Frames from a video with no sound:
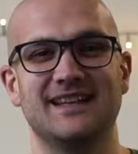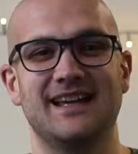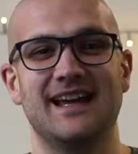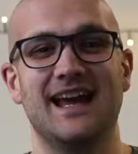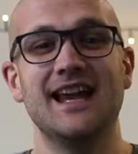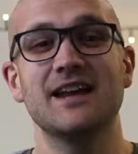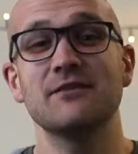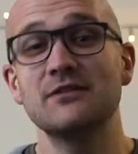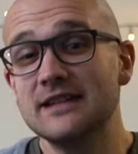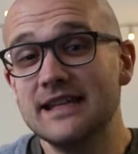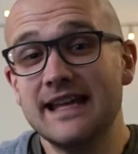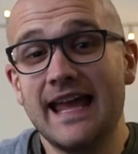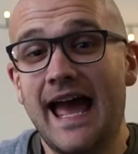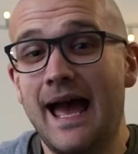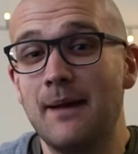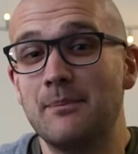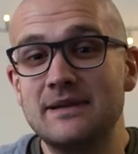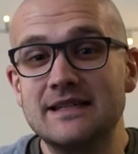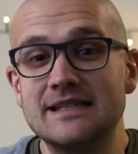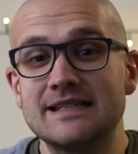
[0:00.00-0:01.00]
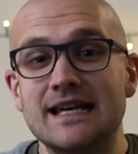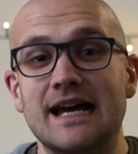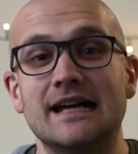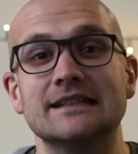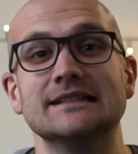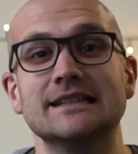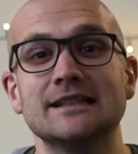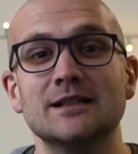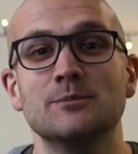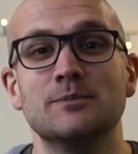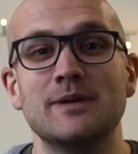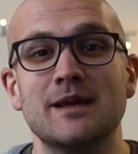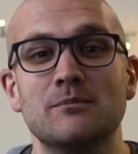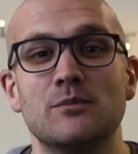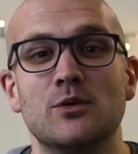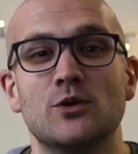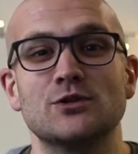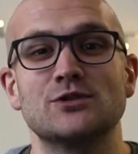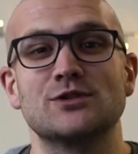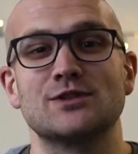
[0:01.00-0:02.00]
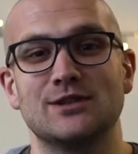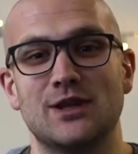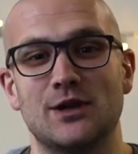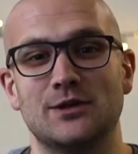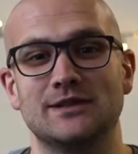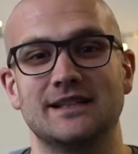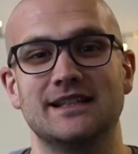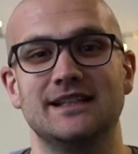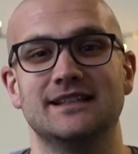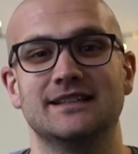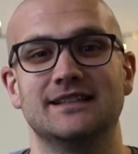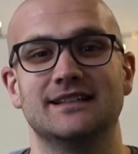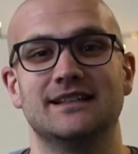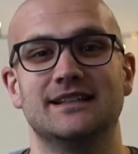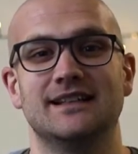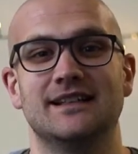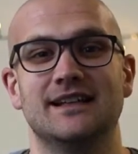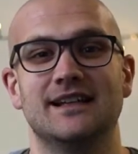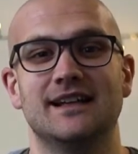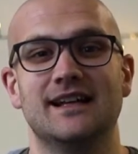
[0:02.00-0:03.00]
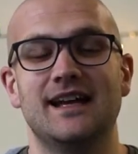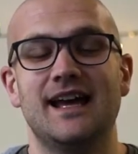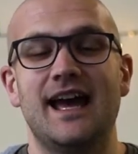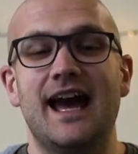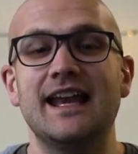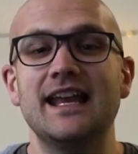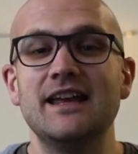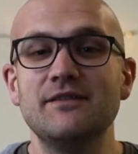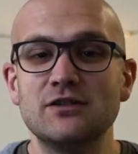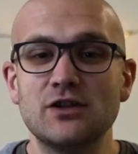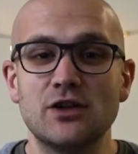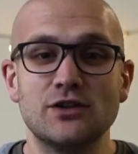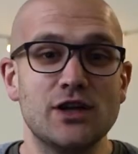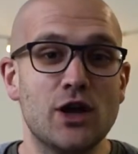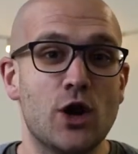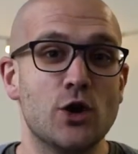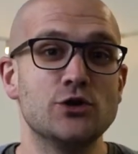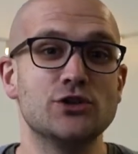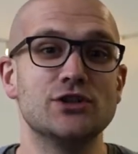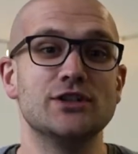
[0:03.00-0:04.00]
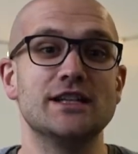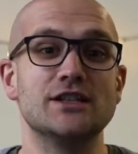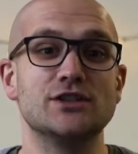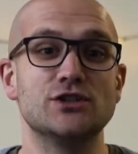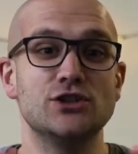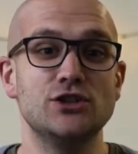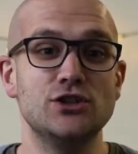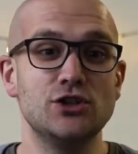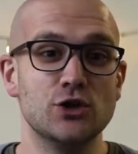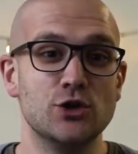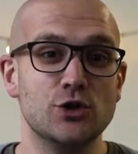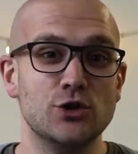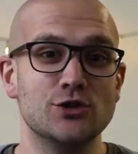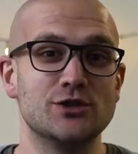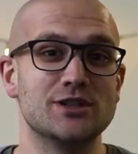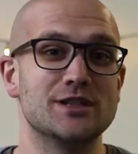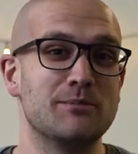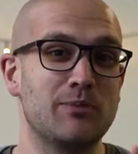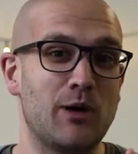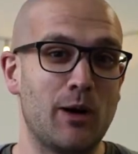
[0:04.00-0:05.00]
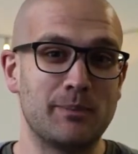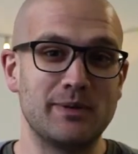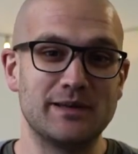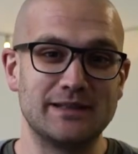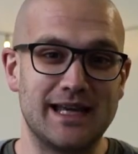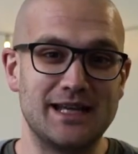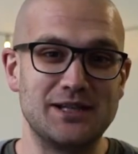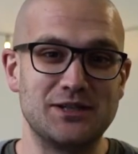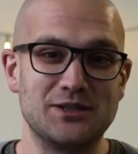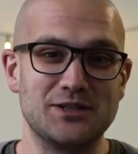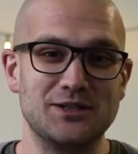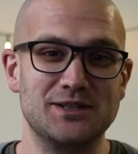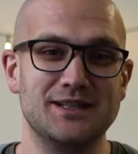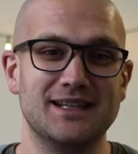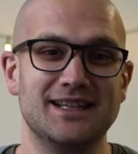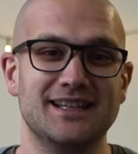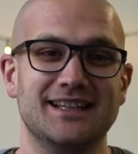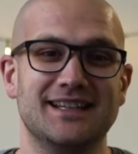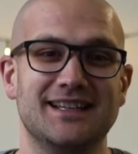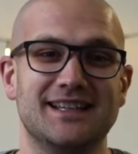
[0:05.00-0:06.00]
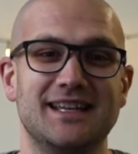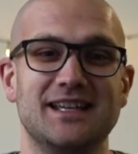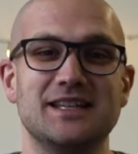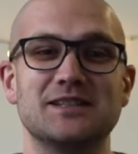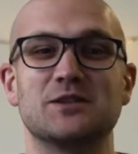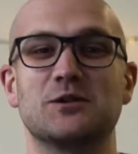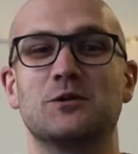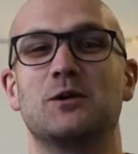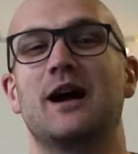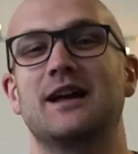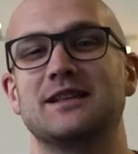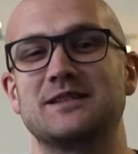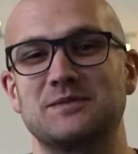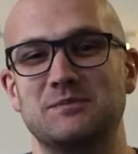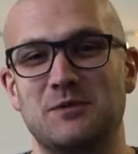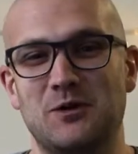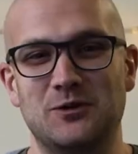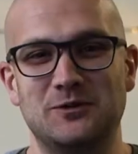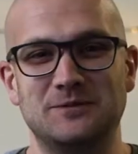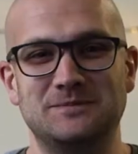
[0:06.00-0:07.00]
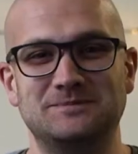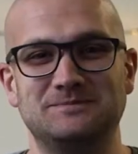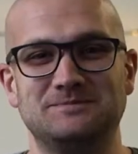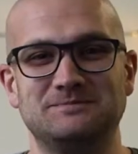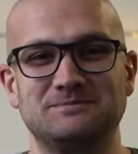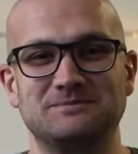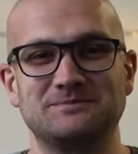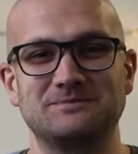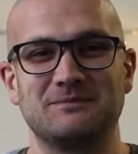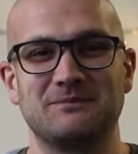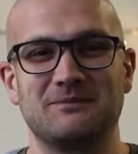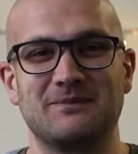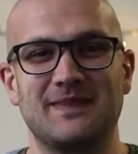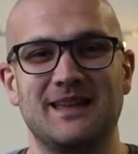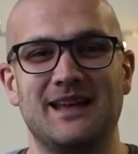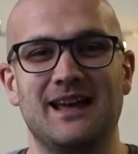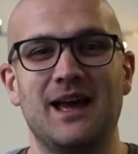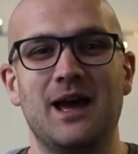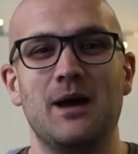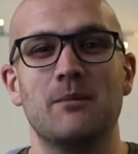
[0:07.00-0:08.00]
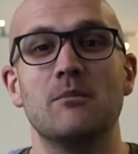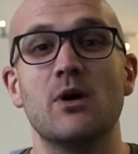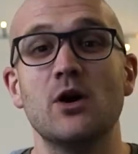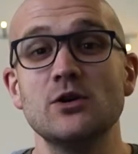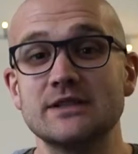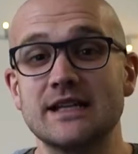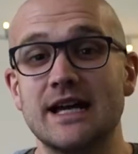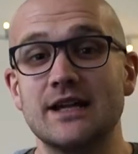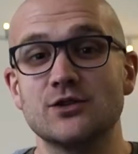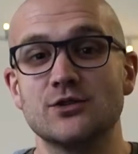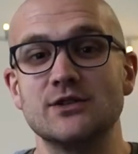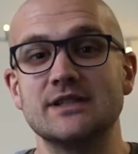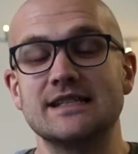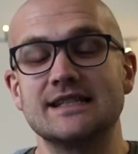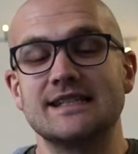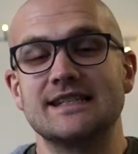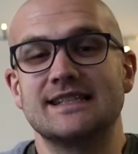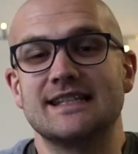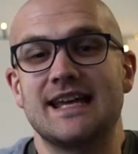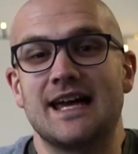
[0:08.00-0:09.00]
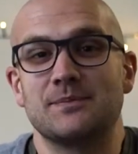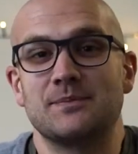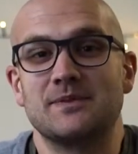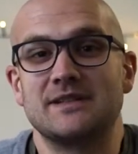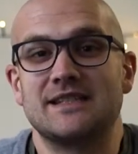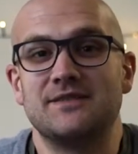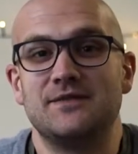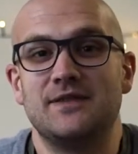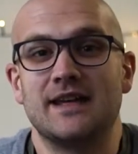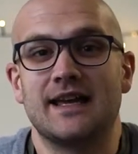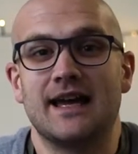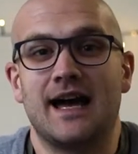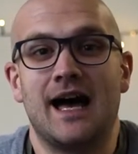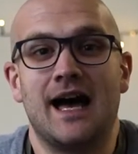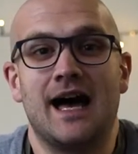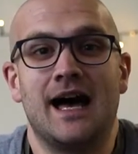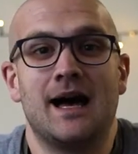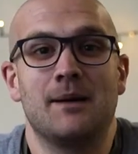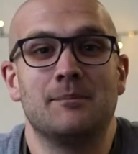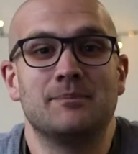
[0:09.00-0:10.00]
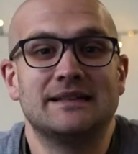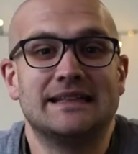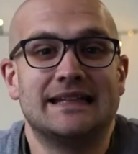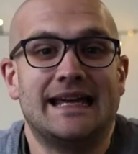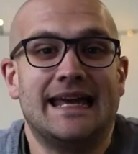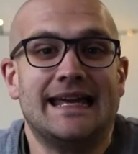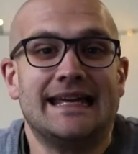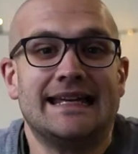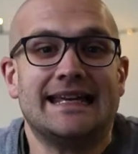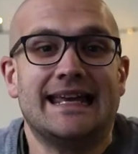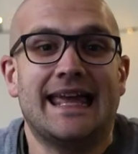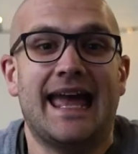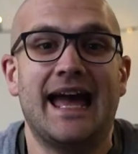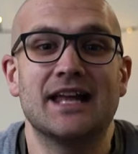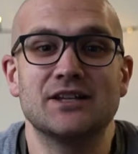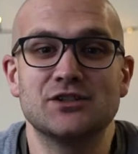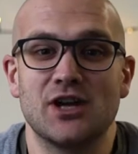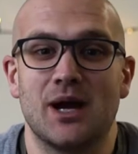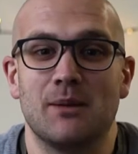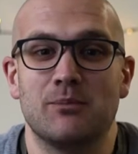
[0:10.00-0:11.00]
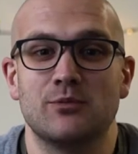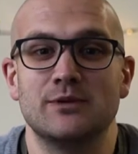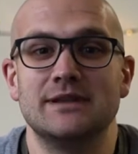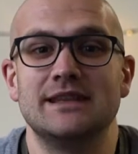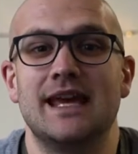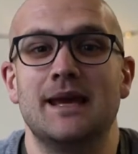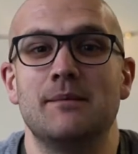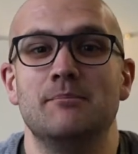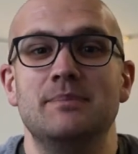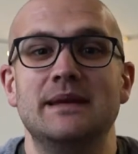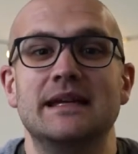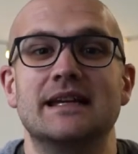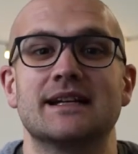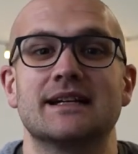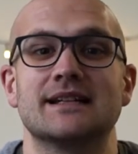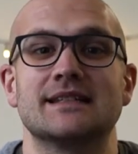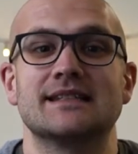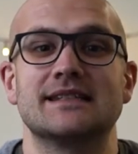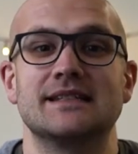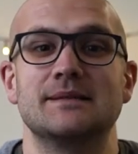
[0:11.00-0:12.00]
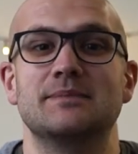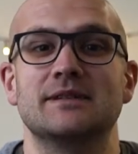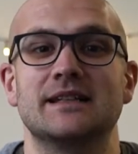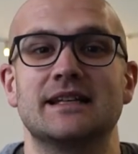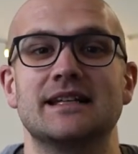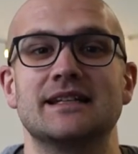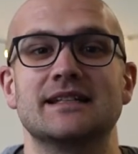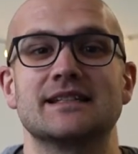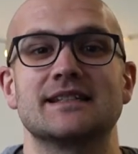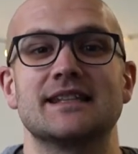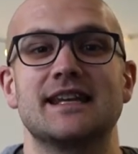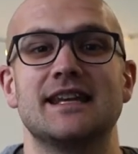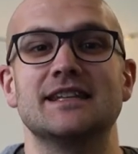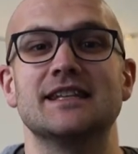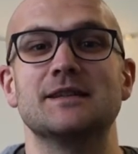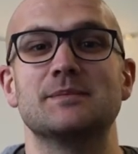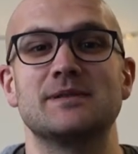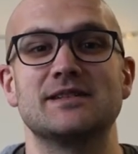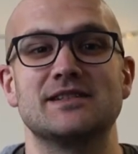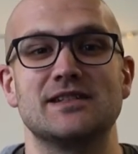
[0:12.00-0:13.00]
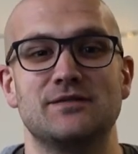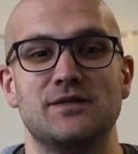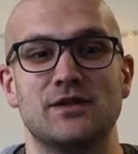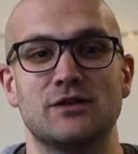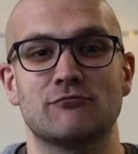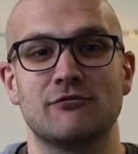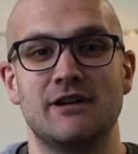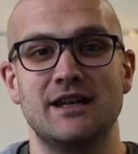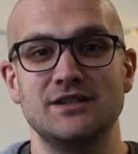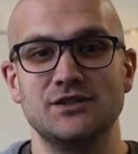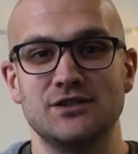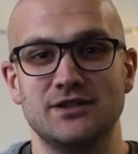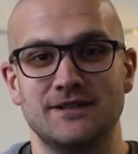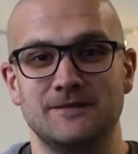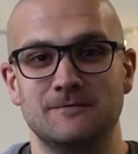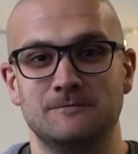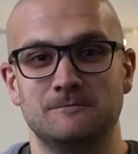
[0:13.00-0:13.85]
And everything happens a little bit more slowly. And even though the ocean is huge, the population is quite small. Most countries in the South Pacific are playing catch up with their bigger siblings in the Pacific region.